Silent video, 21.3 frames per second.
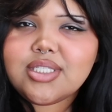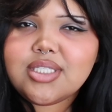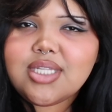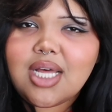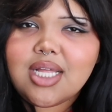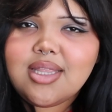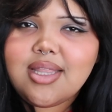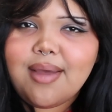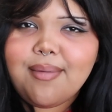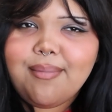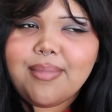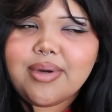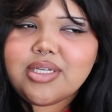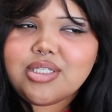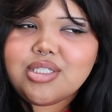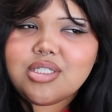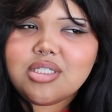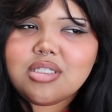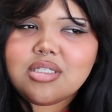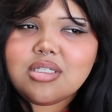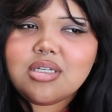not that
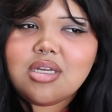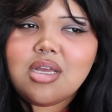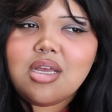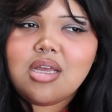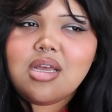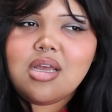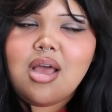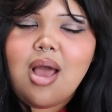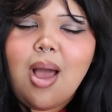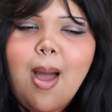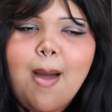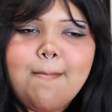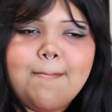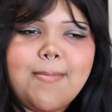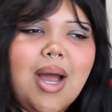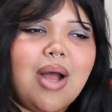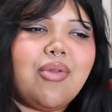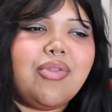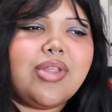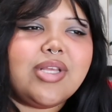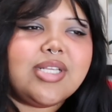much
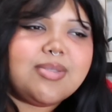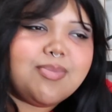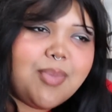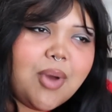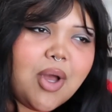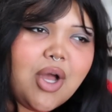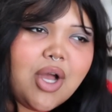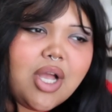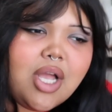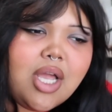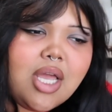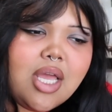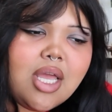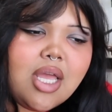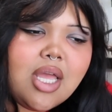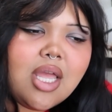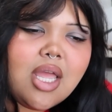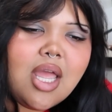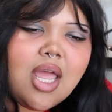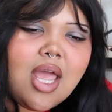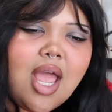about this book.
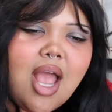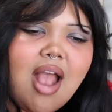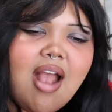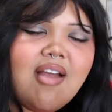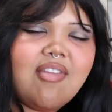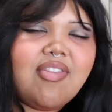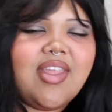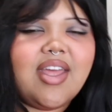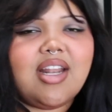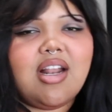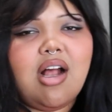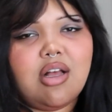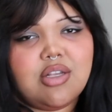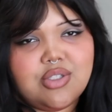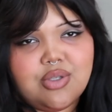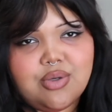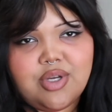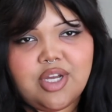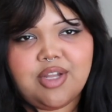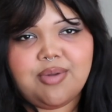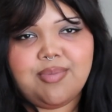And that
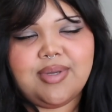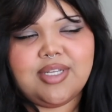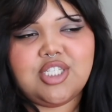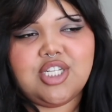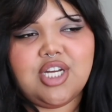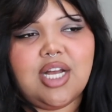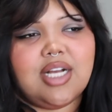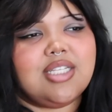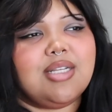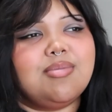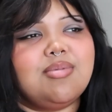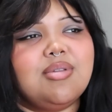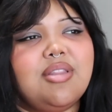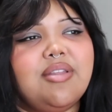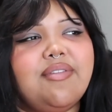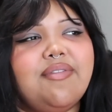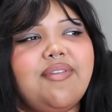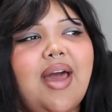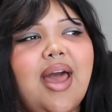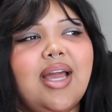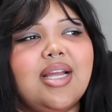also could be chalked up to the
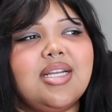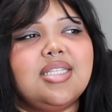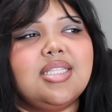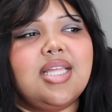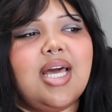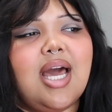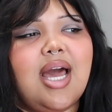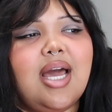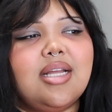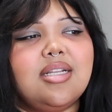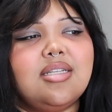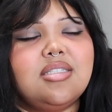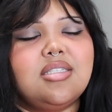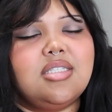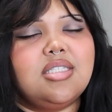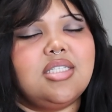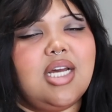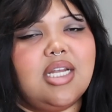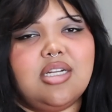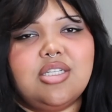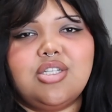fact that
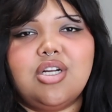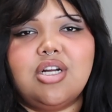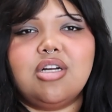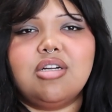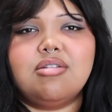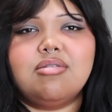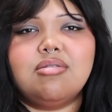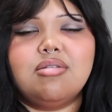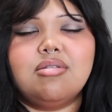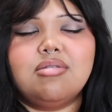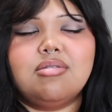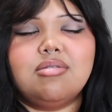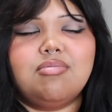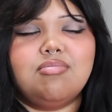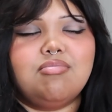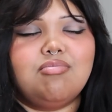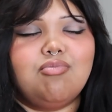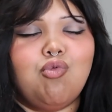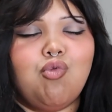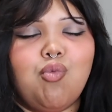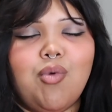Donna Tartt
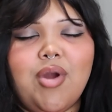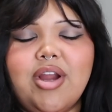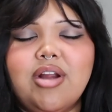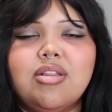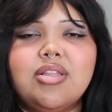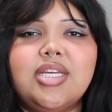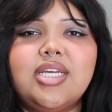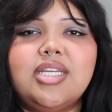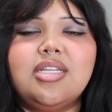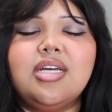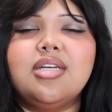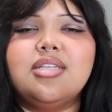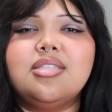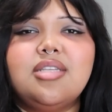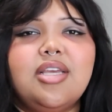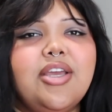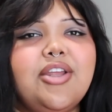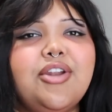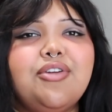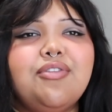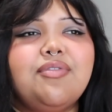rarely does
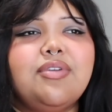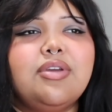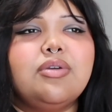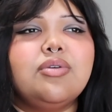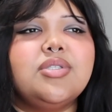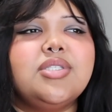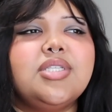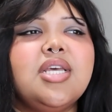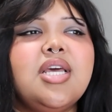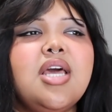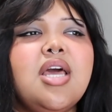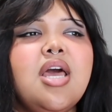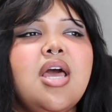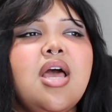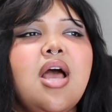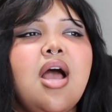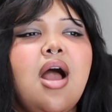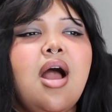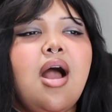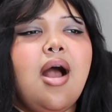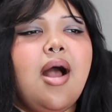interviews.
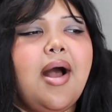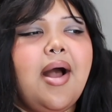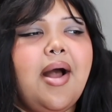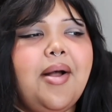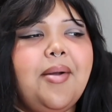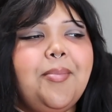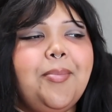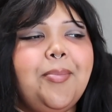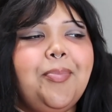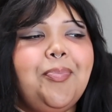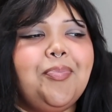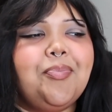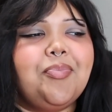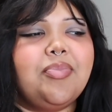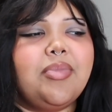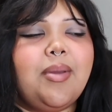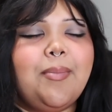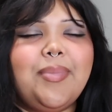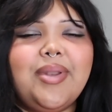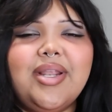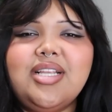
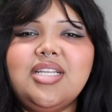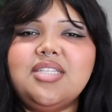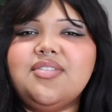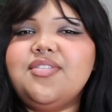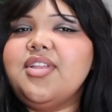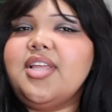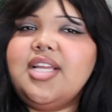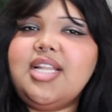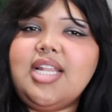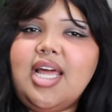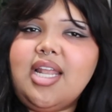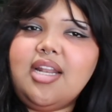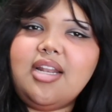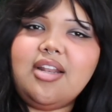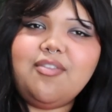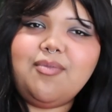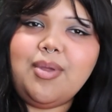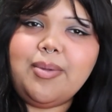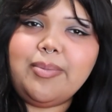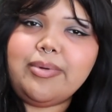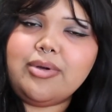But I just feel like not
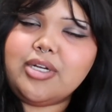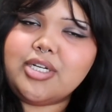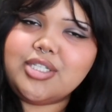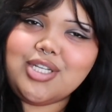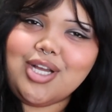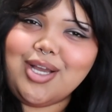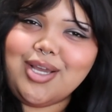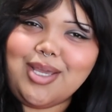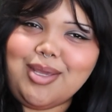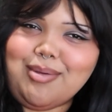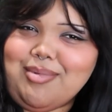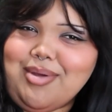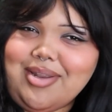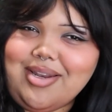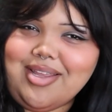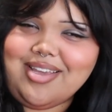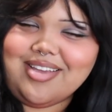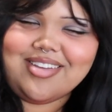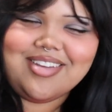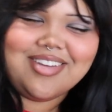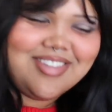enough people are talking about
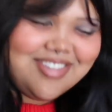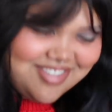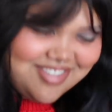it.